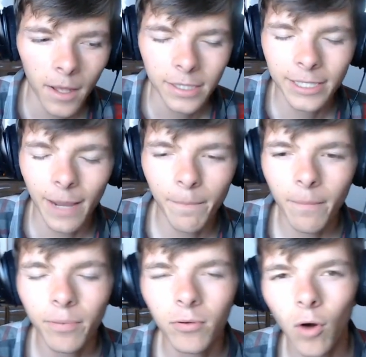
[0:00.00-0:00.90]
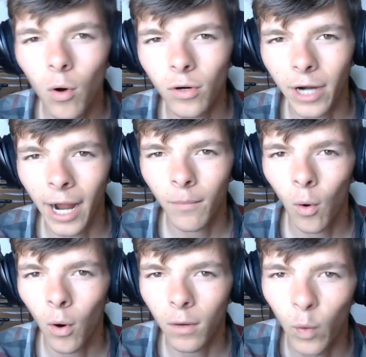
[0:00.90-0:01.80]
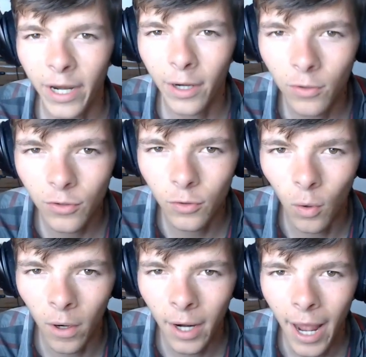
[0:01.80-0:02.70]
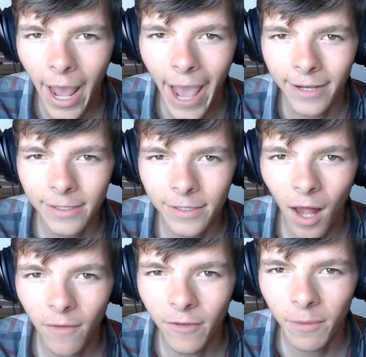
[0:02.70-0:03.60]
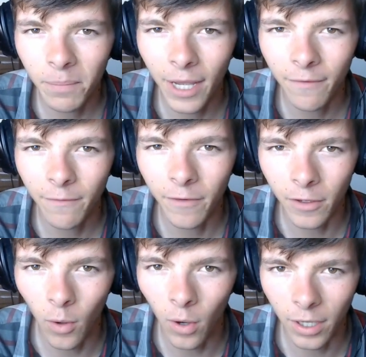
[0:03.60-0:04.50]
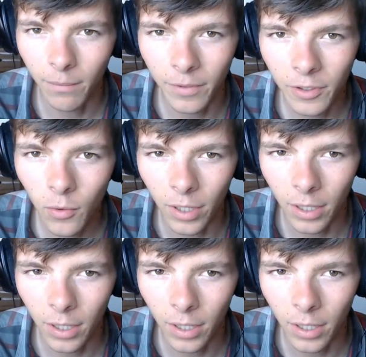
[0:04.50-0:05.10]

separate program or Windows Store and install a V P N for your computer.